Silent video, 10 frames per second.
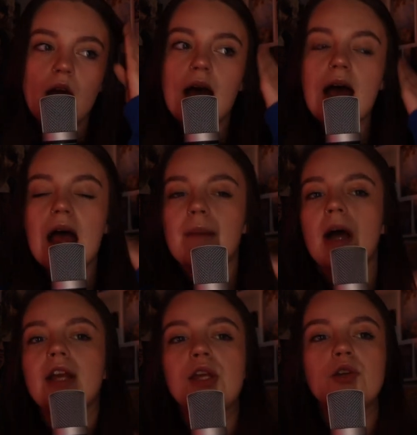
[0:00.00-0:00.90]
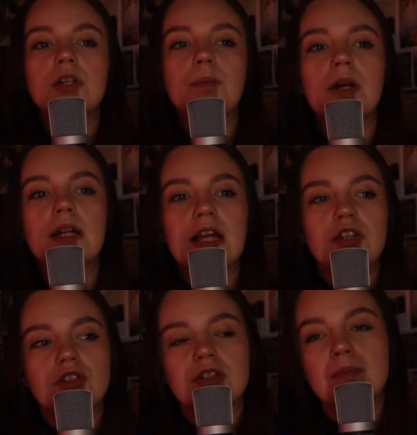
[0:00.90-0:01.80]
I usually put it like
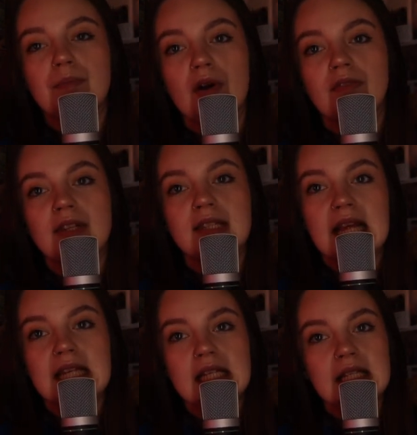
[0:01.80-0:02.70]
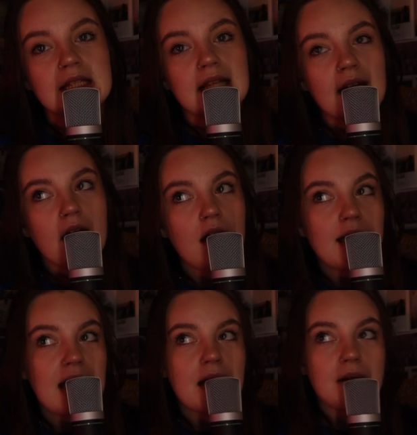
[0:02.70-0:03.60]
just above the sentence that
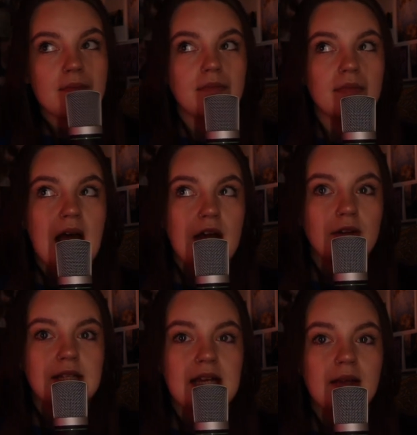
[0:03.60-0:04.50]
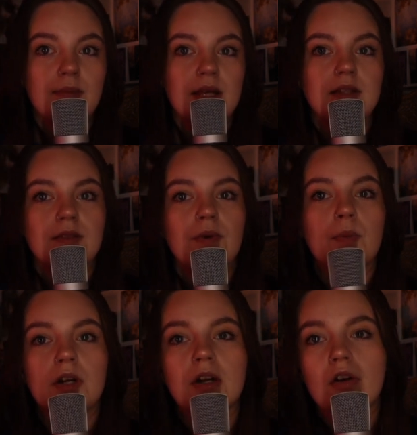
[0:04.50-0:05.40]
I am annotating, because if you
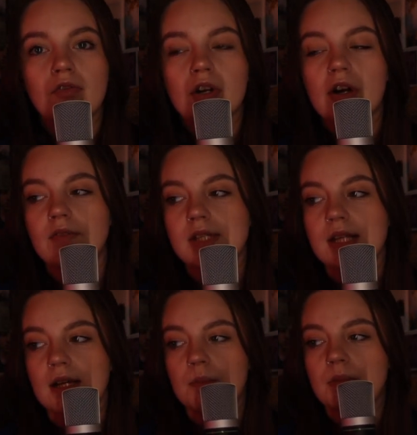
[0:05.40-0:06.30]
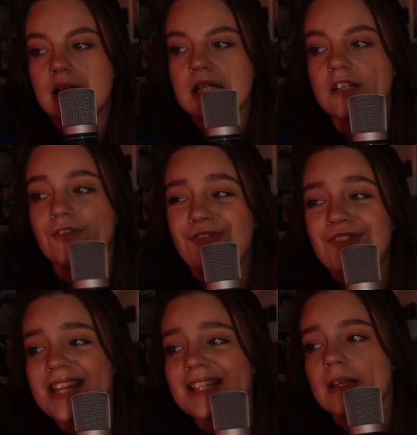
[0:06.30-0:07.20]
put it over, obviously that completely
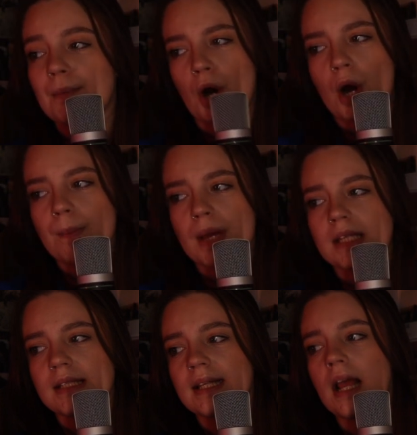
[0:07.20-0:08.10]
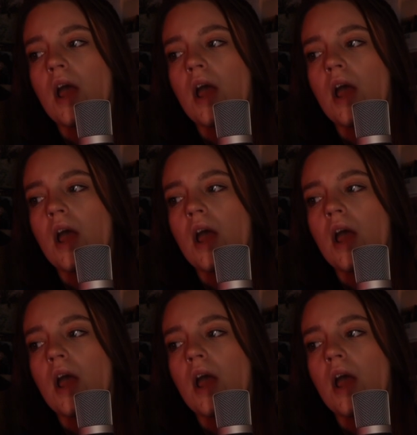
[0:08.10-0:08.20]
defeats the purpose